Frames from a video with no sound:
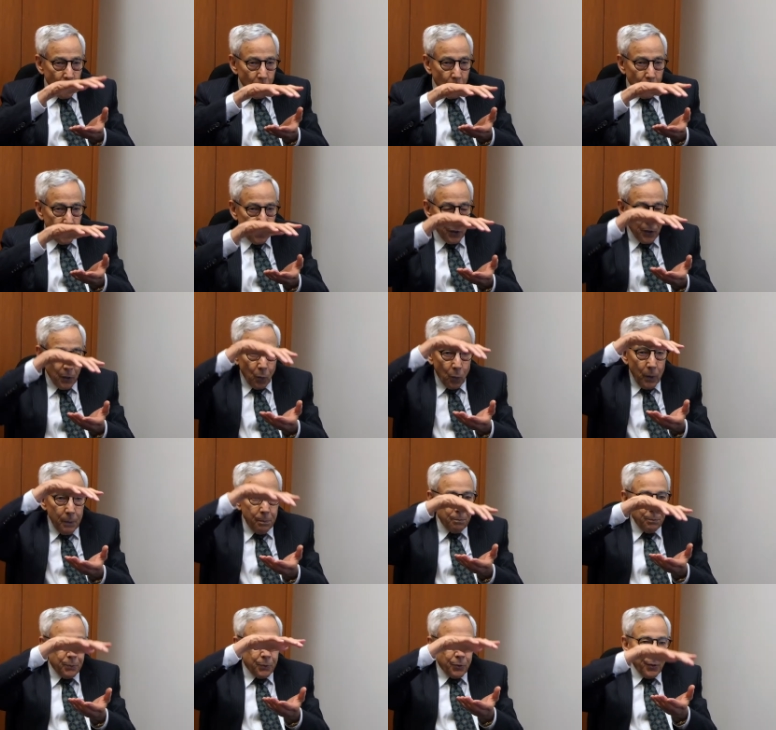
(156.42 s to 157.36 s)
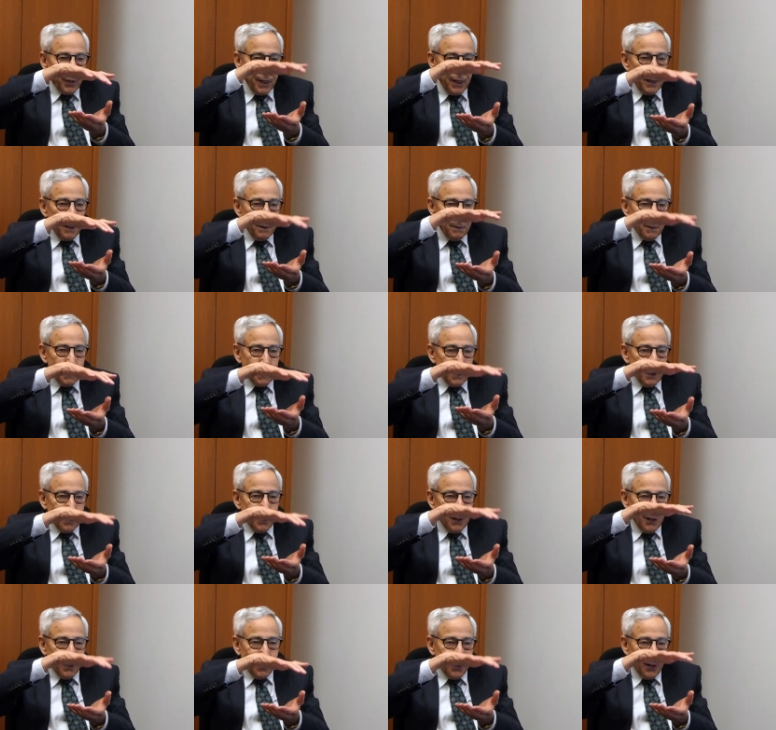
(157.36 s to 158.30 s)
with whipped cream
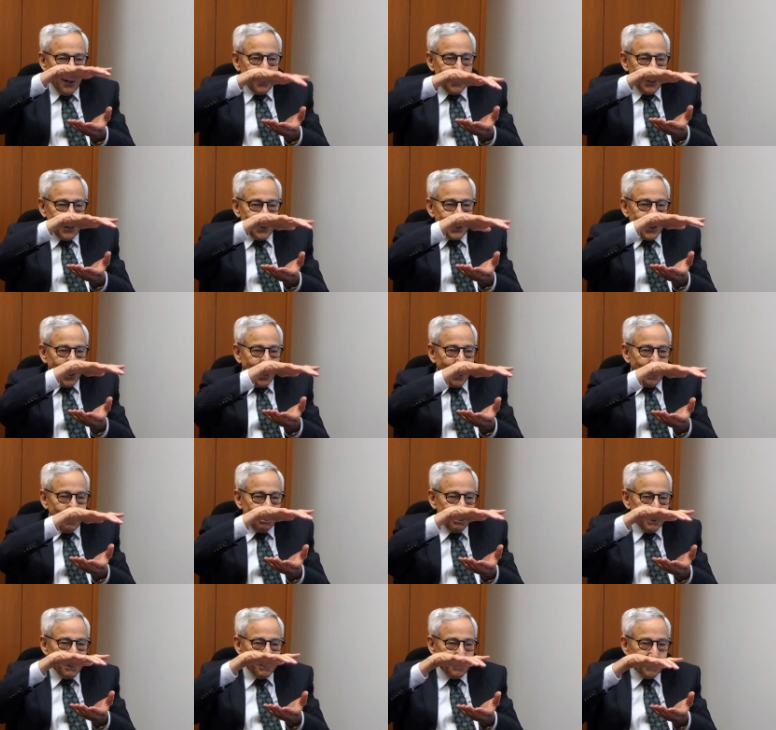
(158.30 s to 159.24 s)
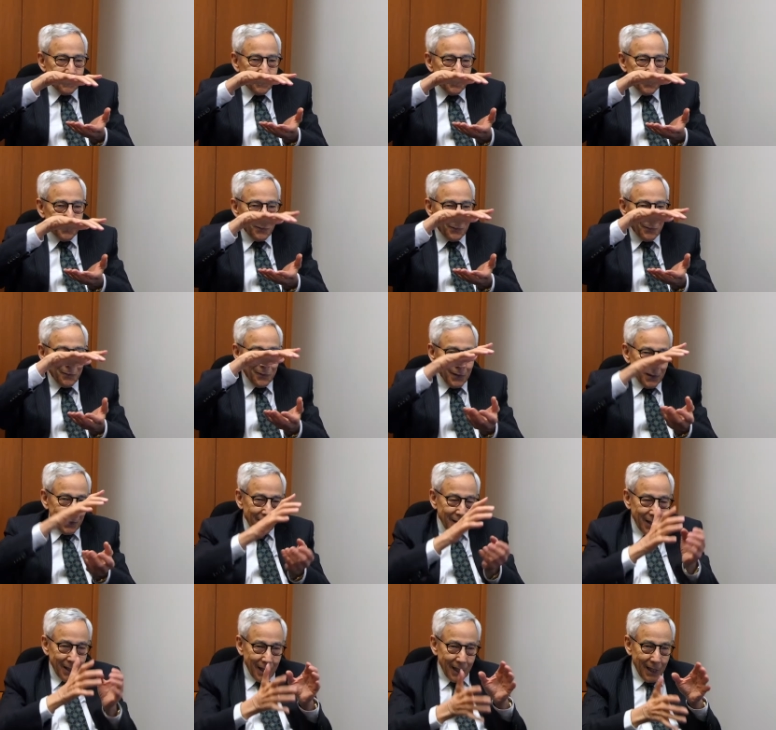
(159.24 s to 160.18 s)
on the top. Uh.
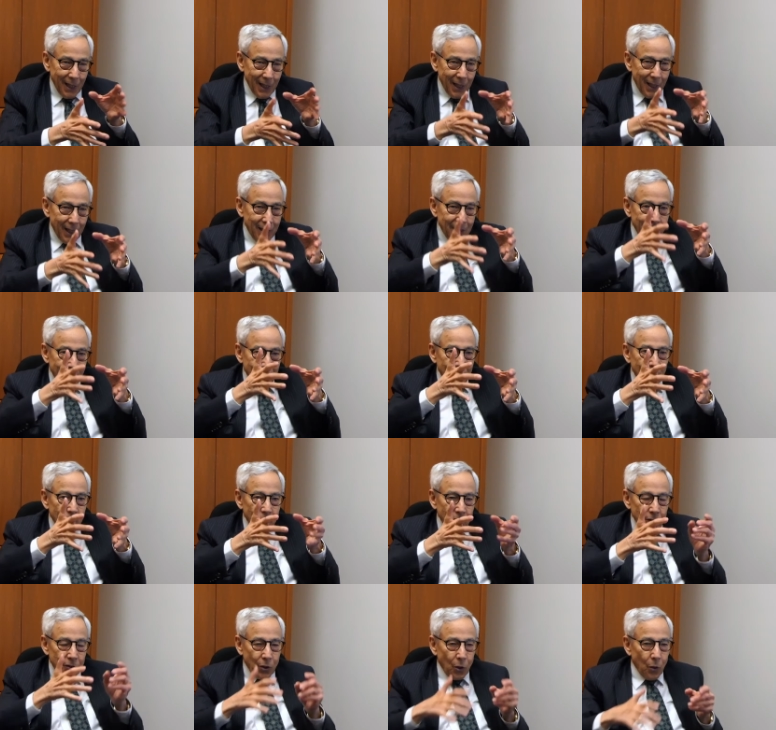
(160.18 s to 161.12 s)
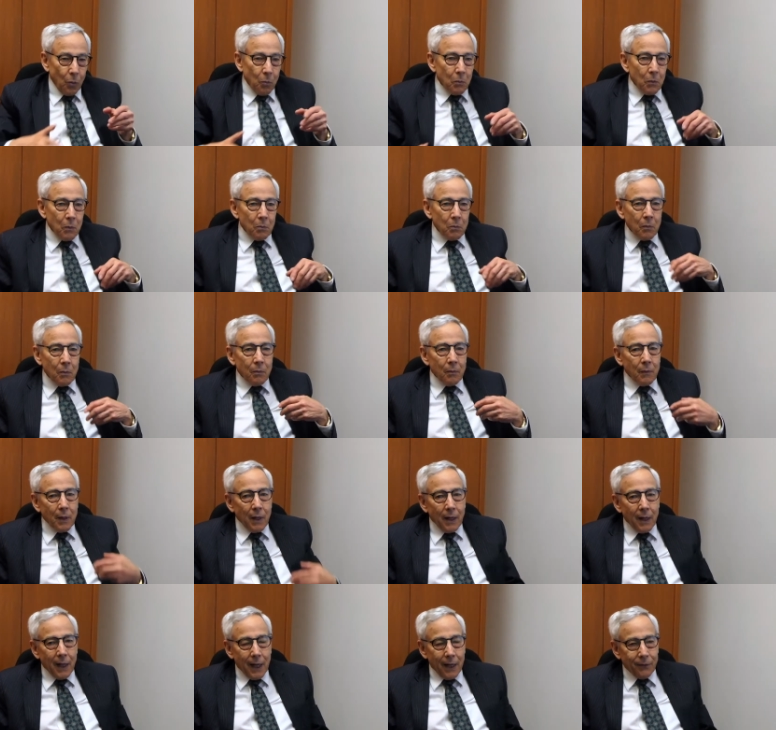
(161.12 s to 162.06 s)
And so
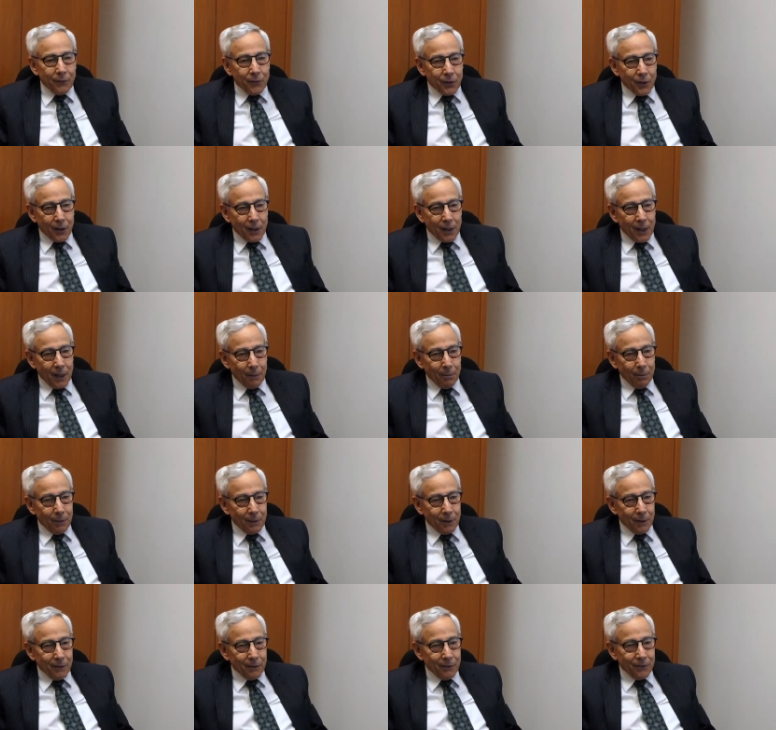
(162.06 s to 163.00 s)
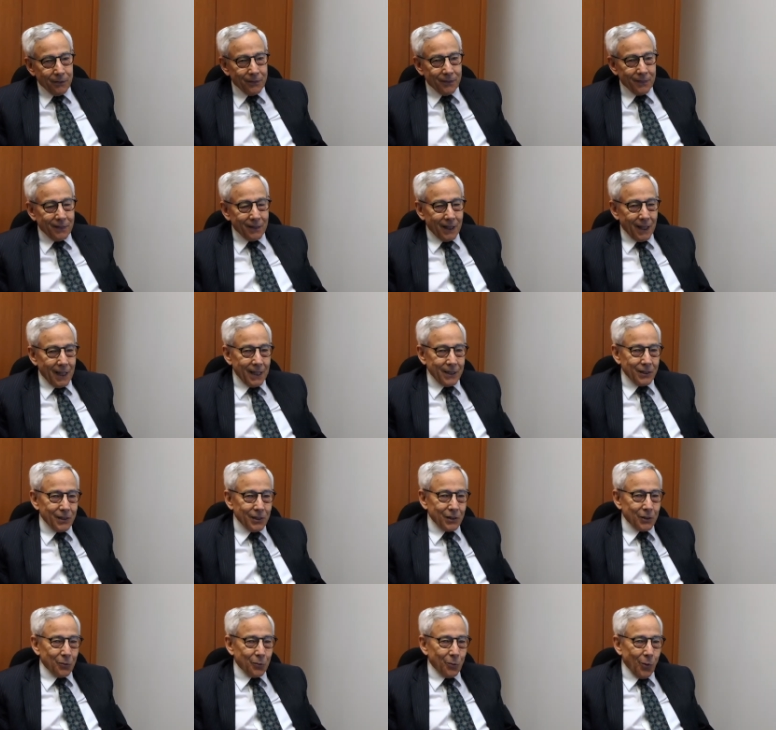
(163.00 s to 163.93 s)
after a couple of
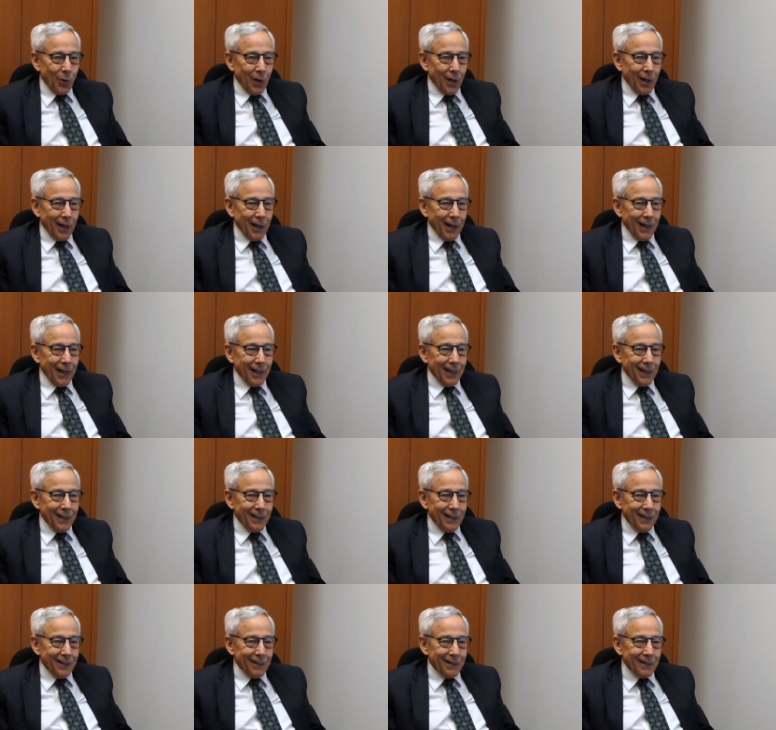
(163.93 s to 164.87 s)
glasses of wine,